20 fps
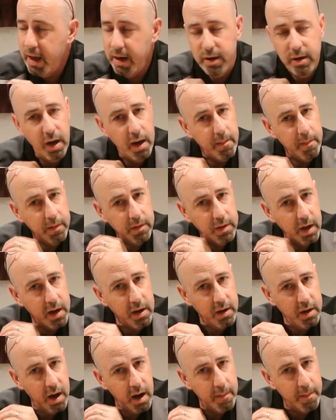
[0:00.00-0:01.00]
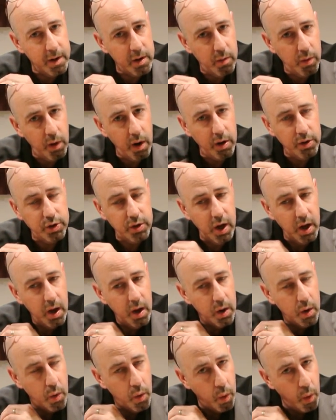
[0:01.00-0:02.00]
Doesn't come across
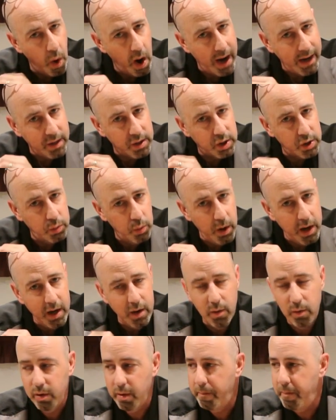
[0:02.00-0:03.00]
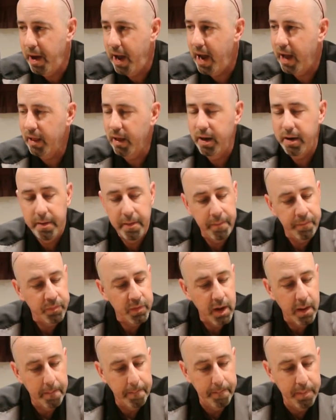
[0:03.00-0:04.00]
quite as sweet on the palate,
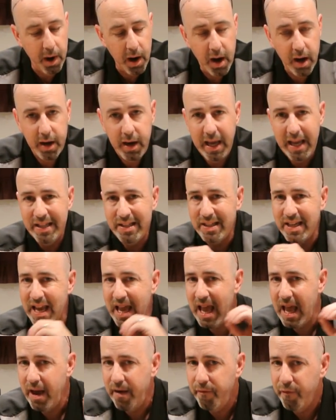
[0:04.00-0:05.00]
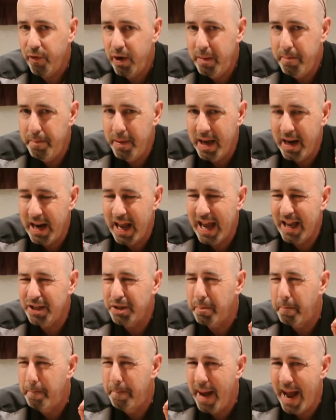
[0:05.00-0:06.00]
but it's every bit
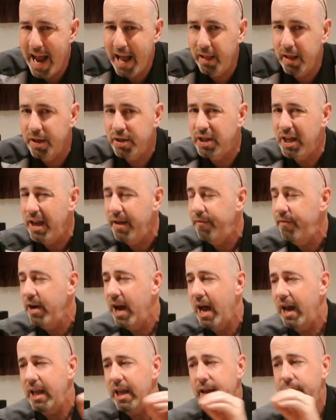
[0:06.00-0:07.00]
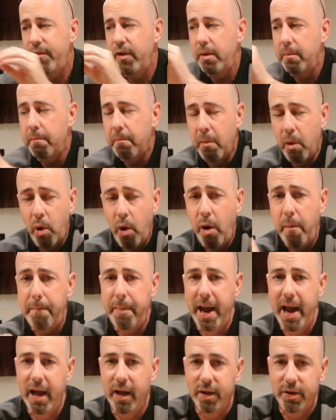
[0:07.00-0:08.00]
as balanced, if not even more
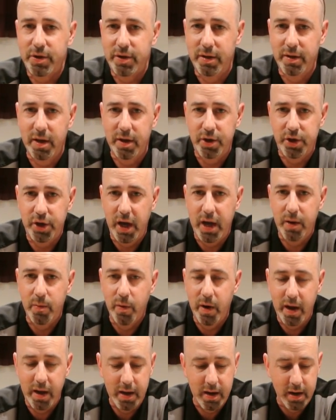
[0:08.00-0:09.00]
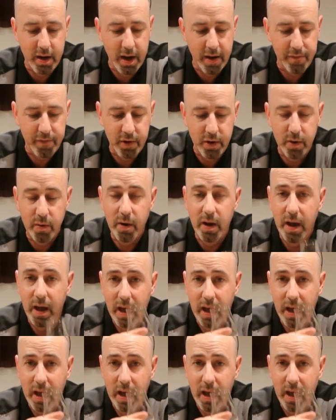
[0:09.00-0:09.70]
balanced than the Wray Nephew.